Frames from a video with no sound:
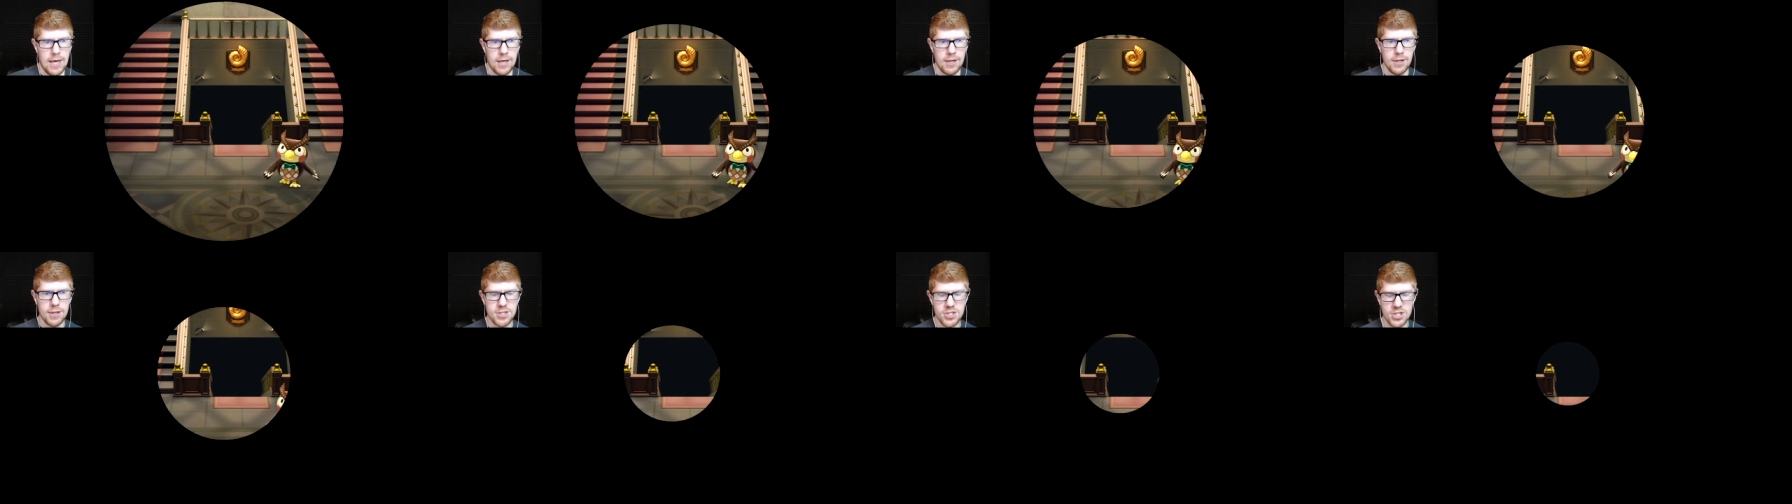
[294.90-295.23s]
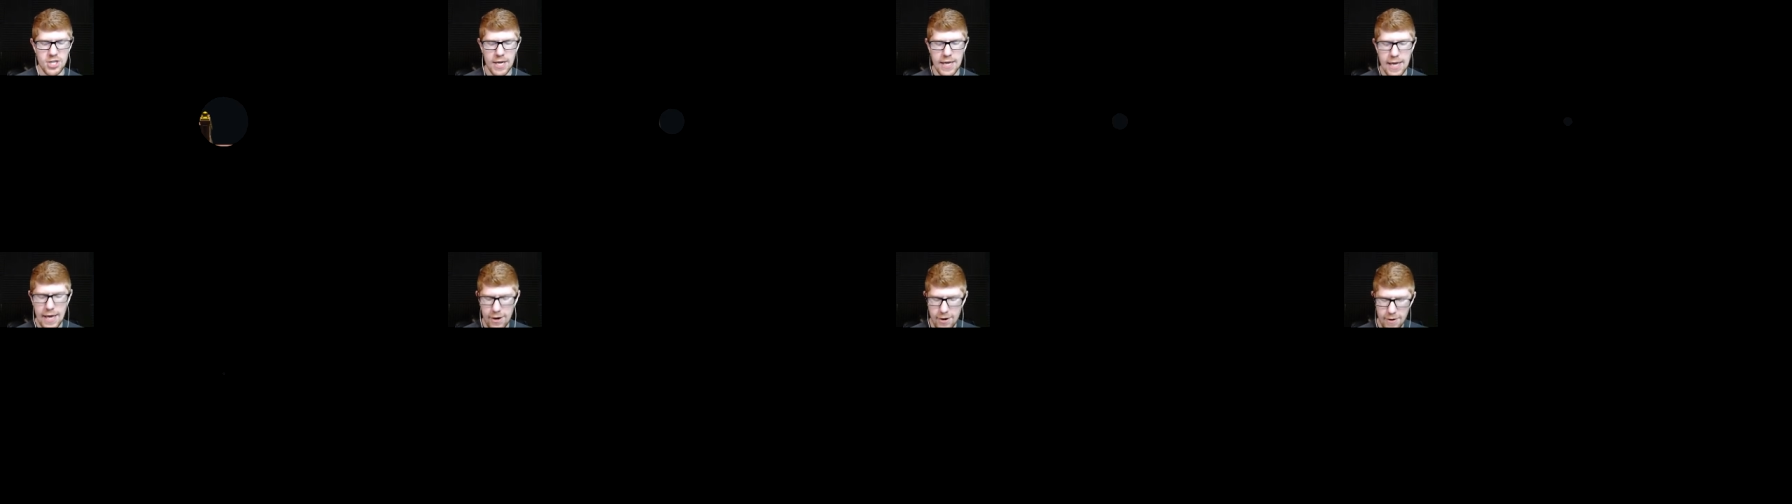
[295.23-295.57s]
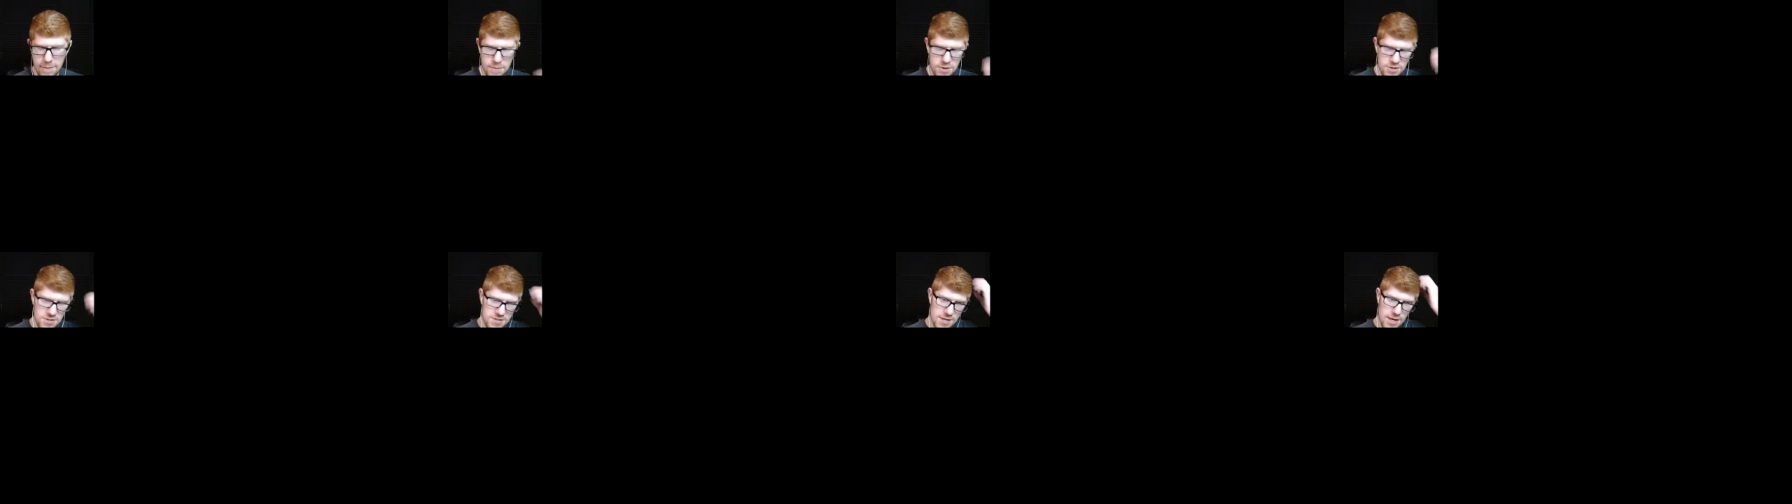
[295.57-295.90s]
let's check out
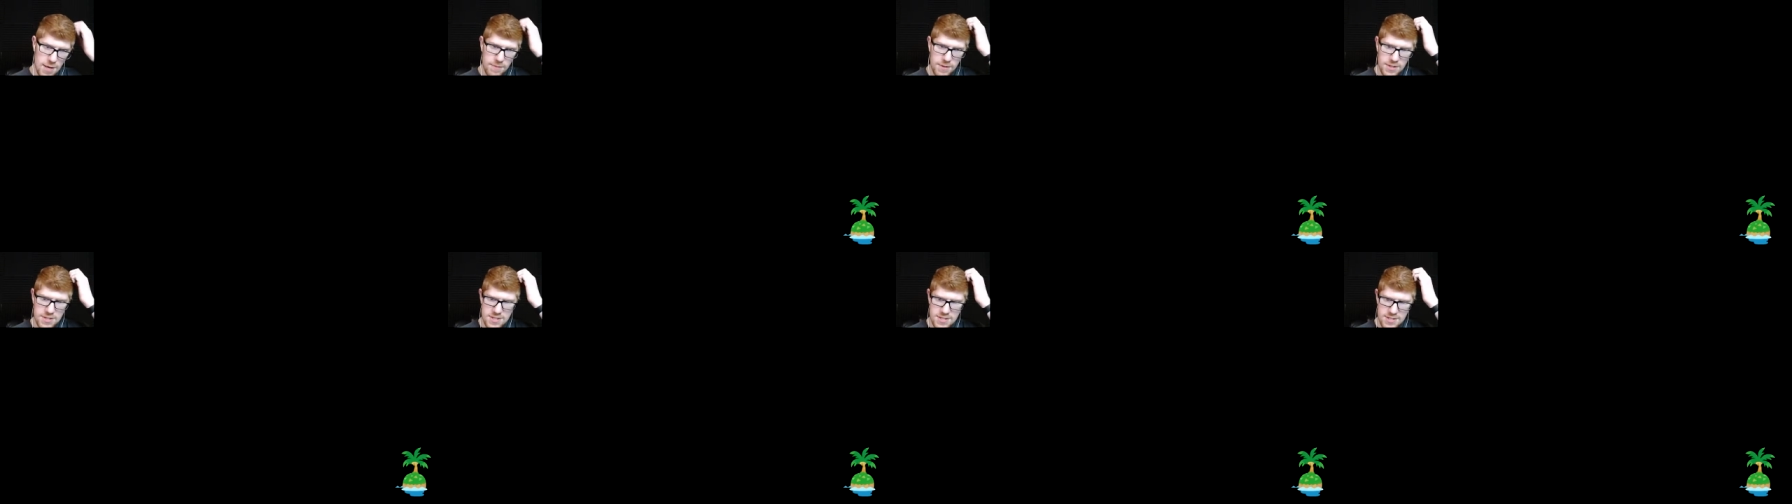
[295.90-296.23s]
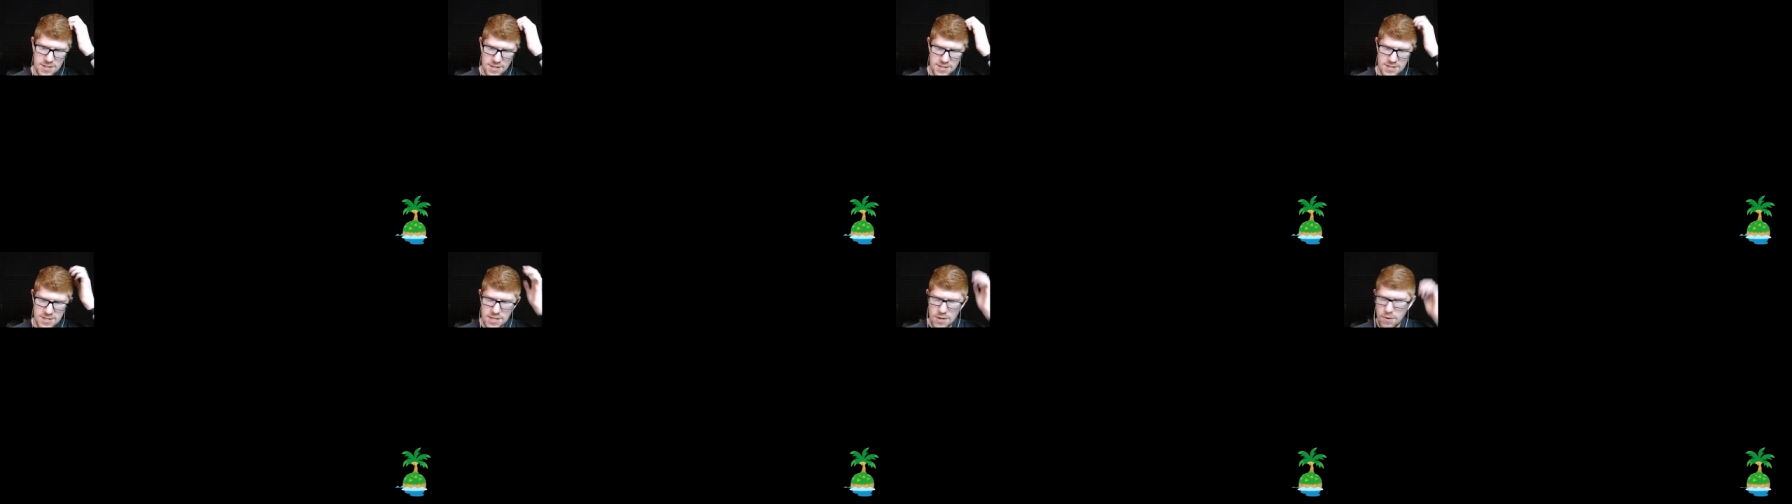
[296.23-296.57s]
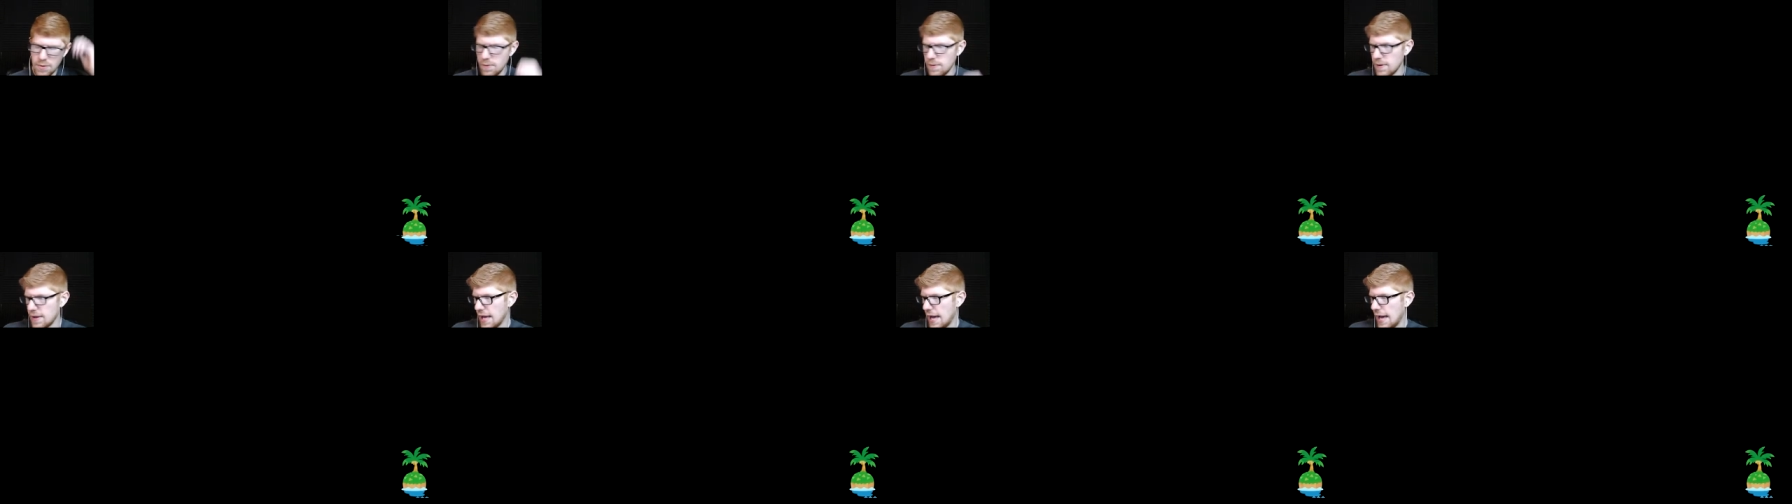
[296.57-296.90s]
our museum. Let's let's see
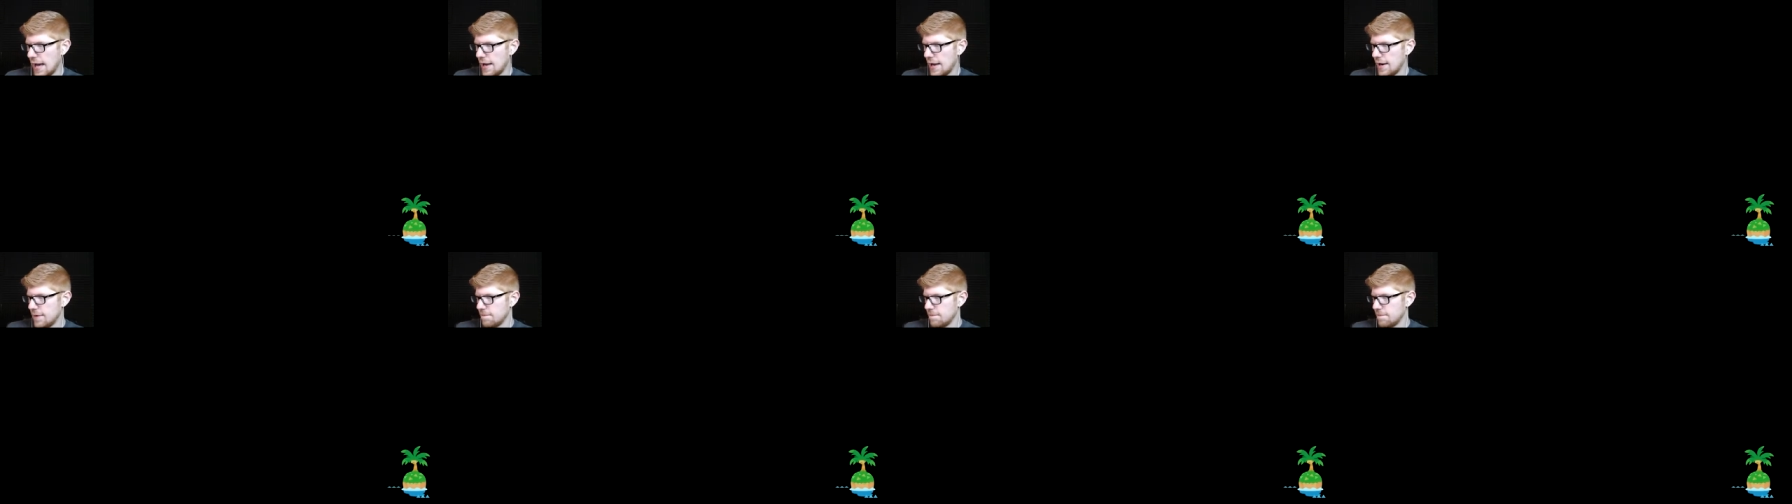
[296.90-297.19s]
what we got.